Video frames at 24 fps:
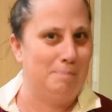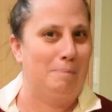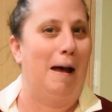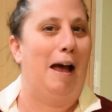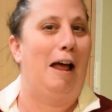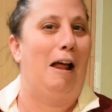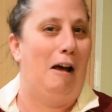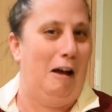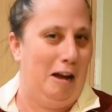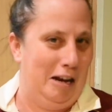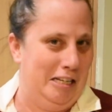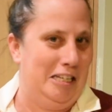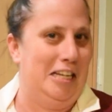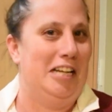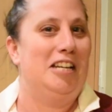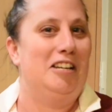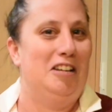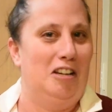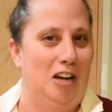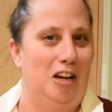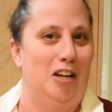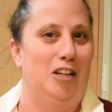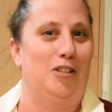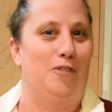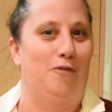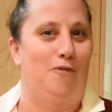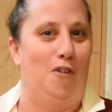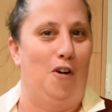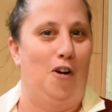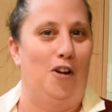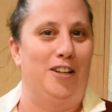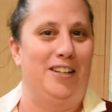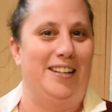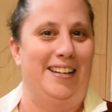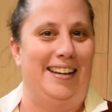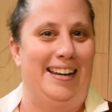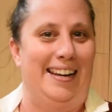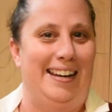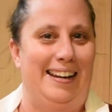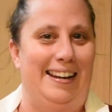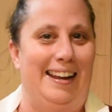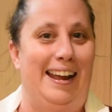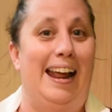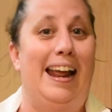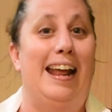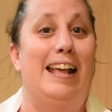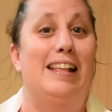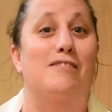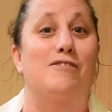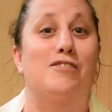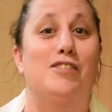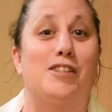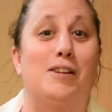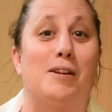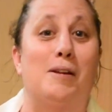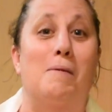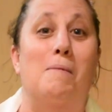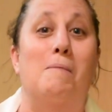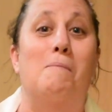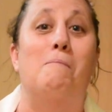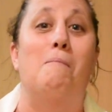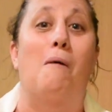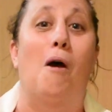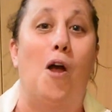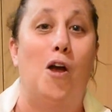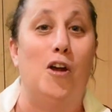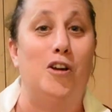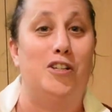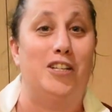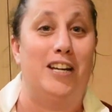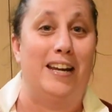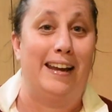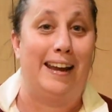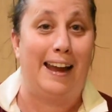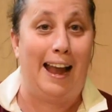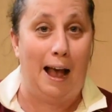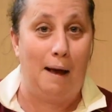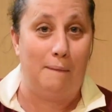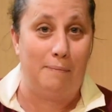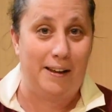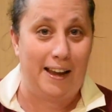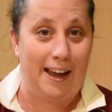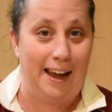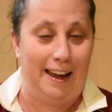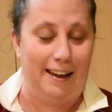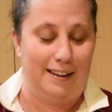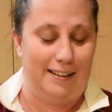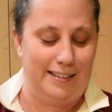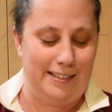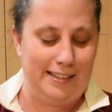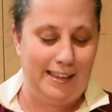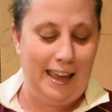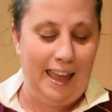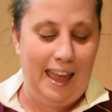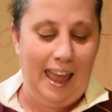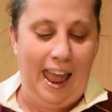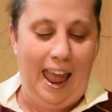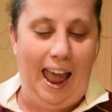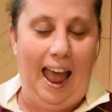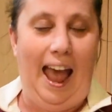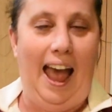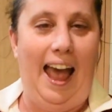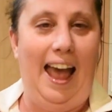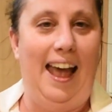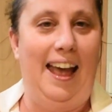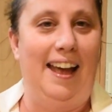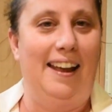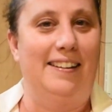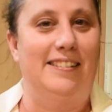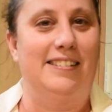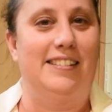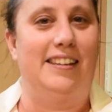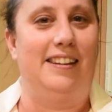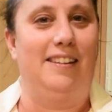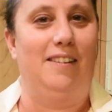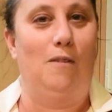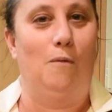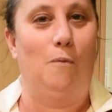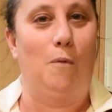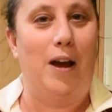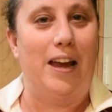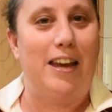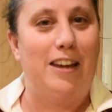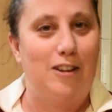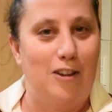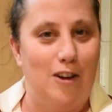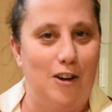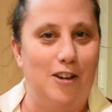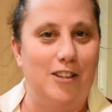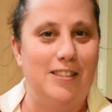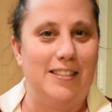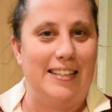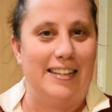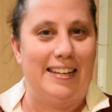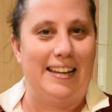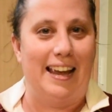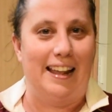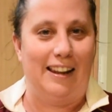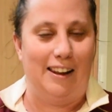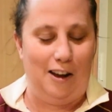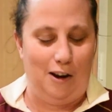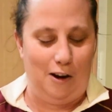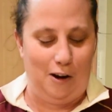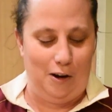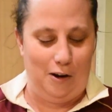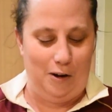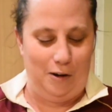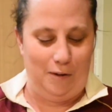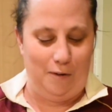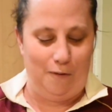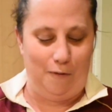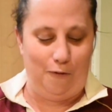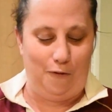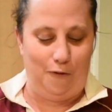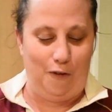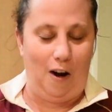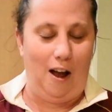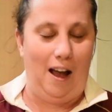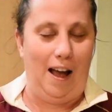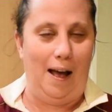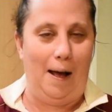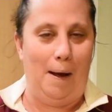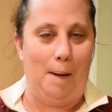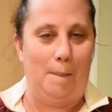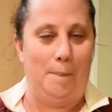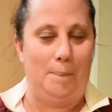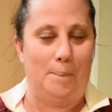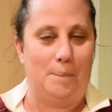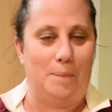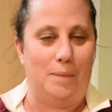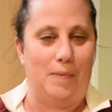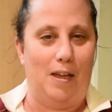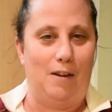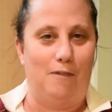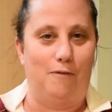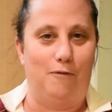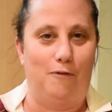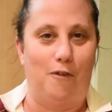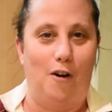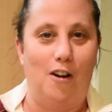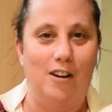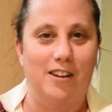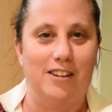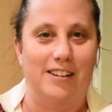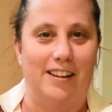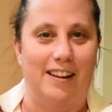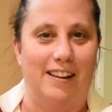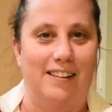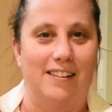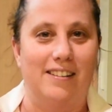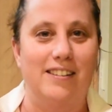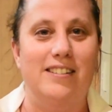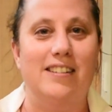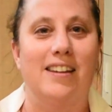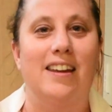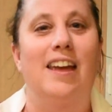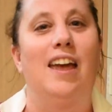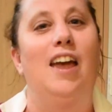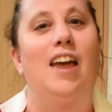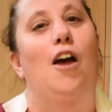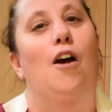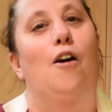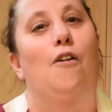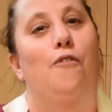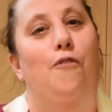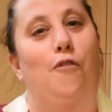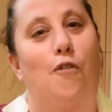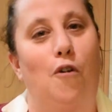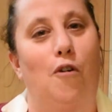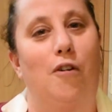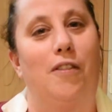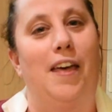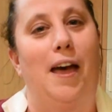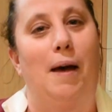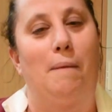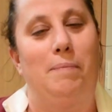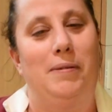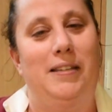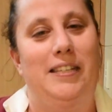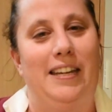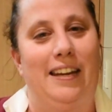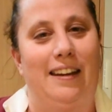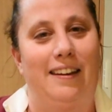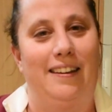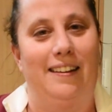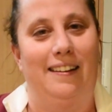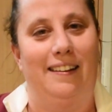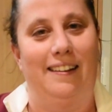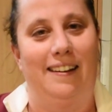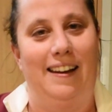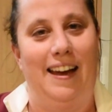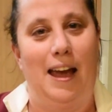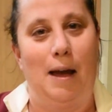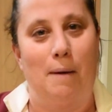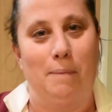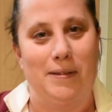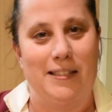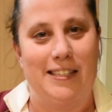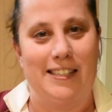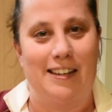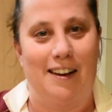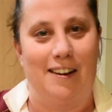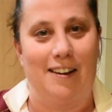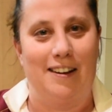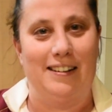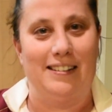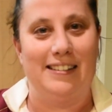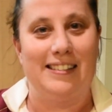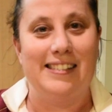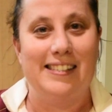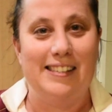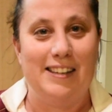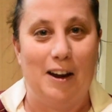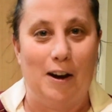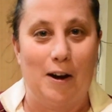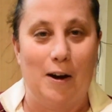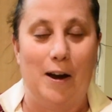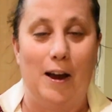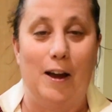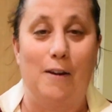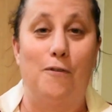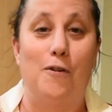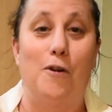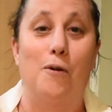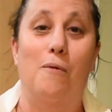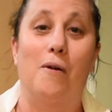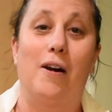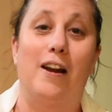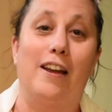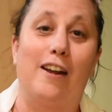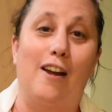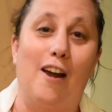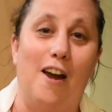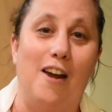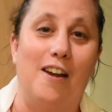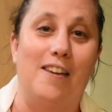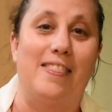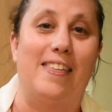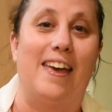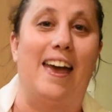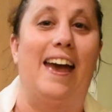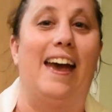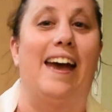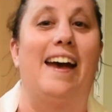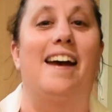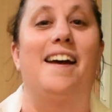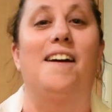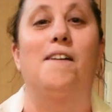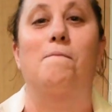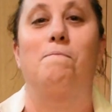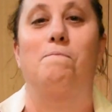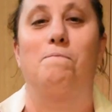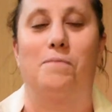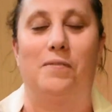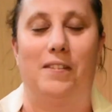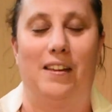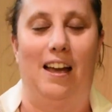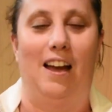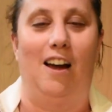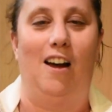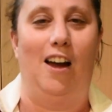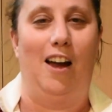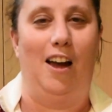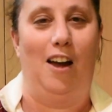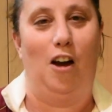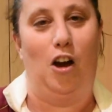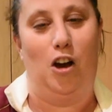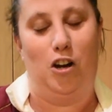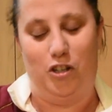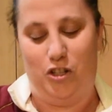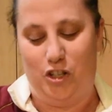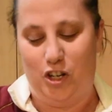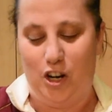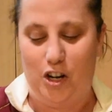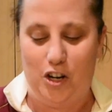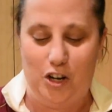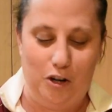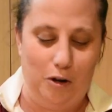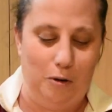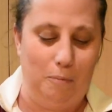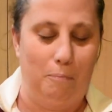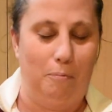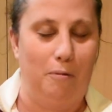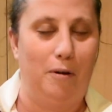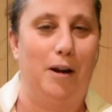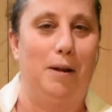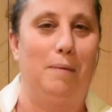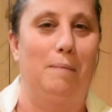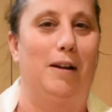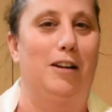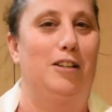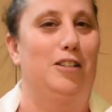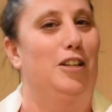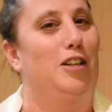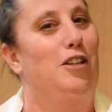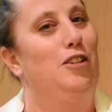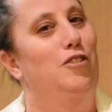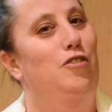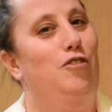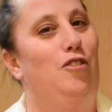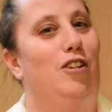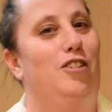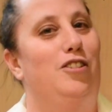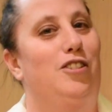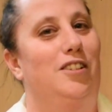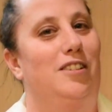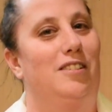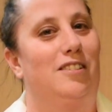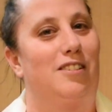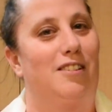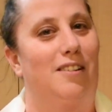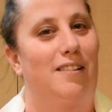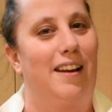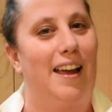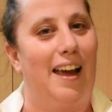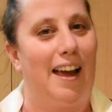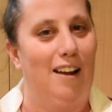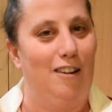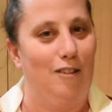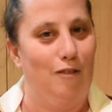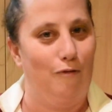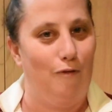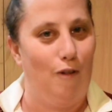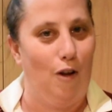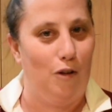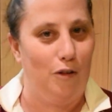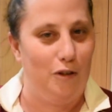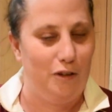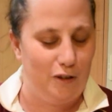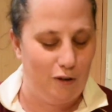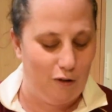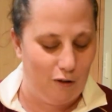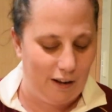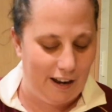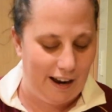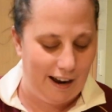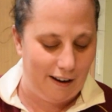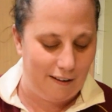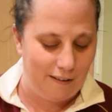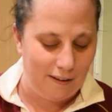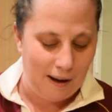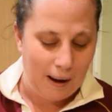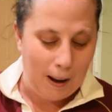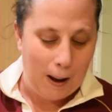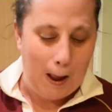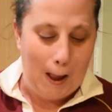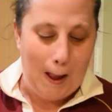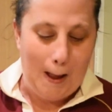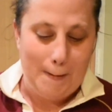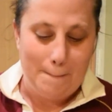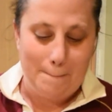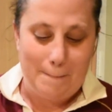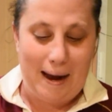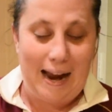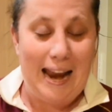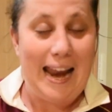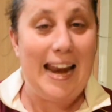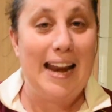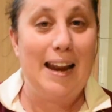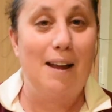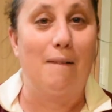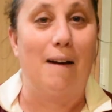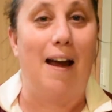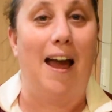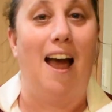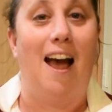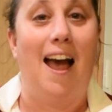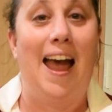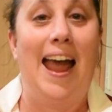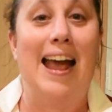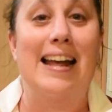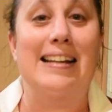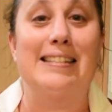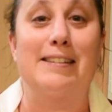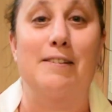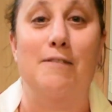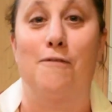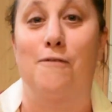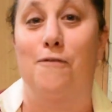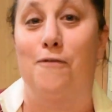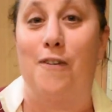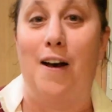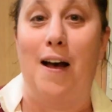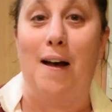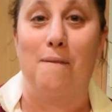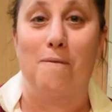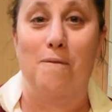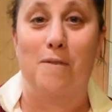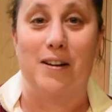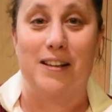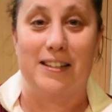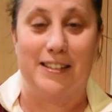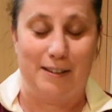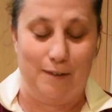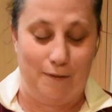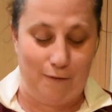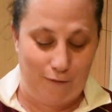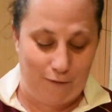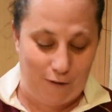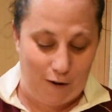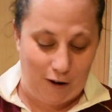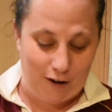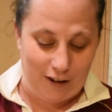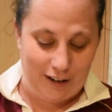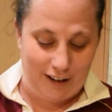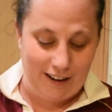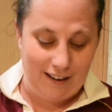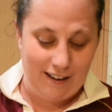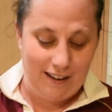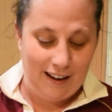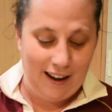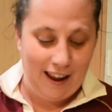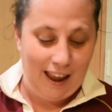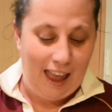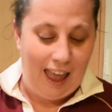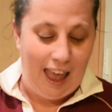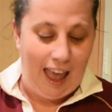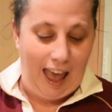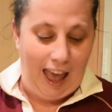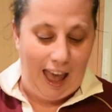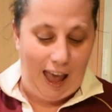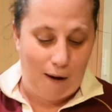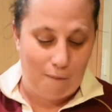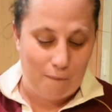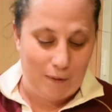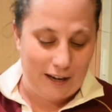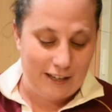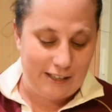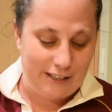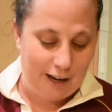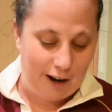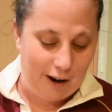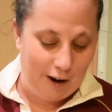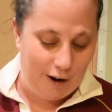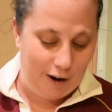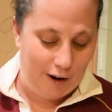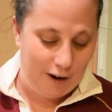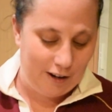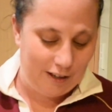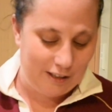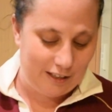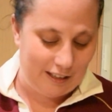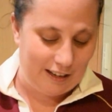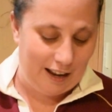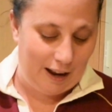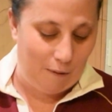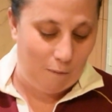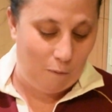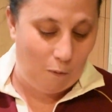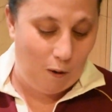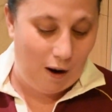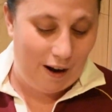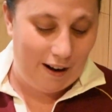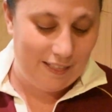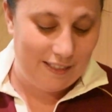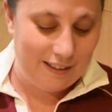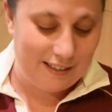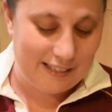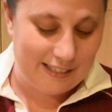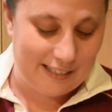but I did use fondant in it. And it was the emoji cupcakes. And we used the yellow fondant for that particular episode. So if you want to go there, I'll show you pretty much the instructions on how to roll it all out. But anyway, I had some fun with some fondant, and we turned like one of the